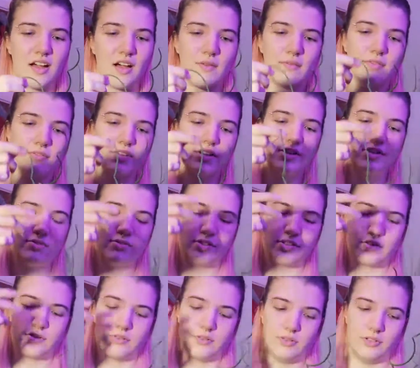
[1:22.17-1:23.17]
I'm not really sure what to
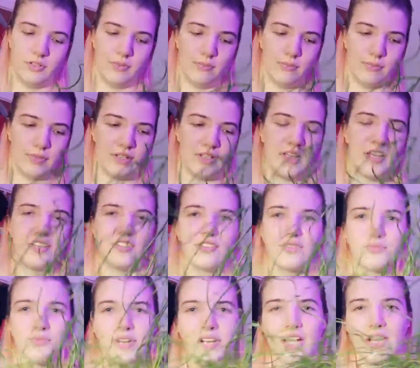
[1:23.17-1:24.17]
call them, but it's just
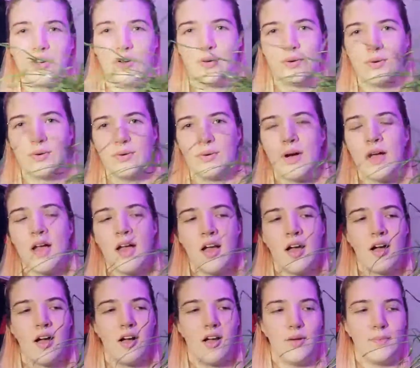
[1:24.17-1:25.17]
really cool.
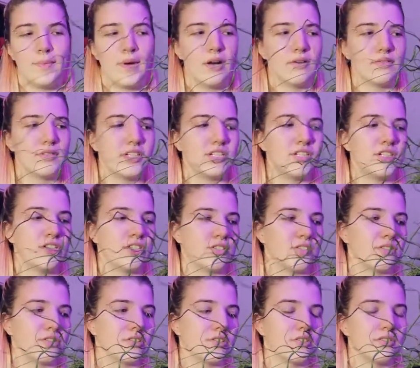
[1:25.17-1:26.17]
I was actually
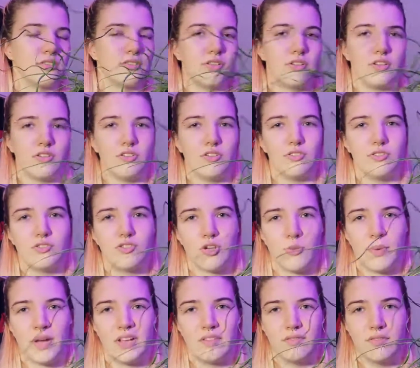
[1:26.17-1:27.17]
just
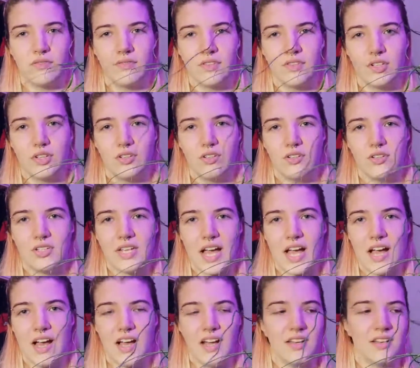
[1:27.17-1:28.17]
shopping for food
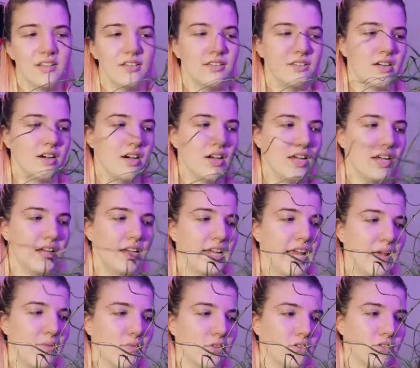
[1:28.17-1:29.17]
and I
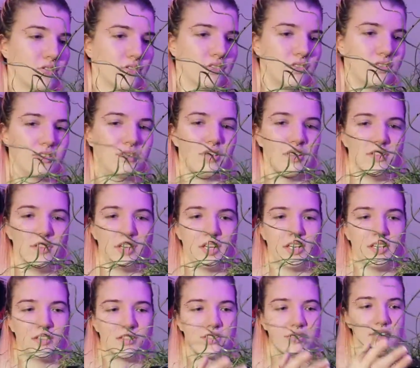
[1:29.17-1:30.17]
came across
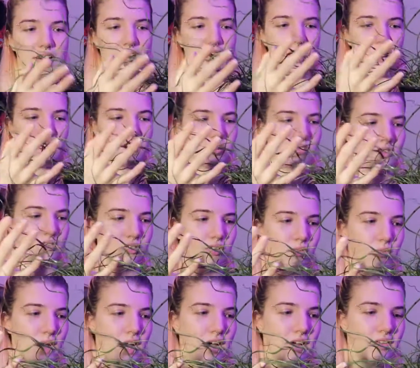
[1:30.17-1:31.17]
this and I just thought,
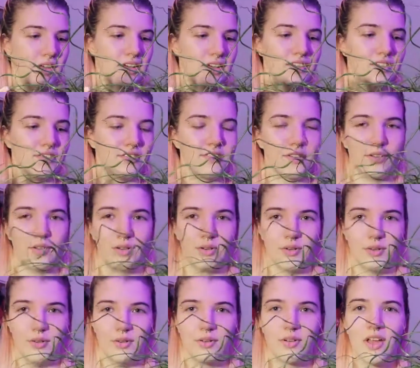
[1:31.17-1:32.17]
wow, that is so
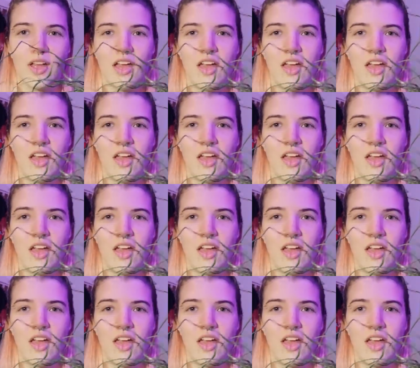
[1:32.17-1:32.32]
cool.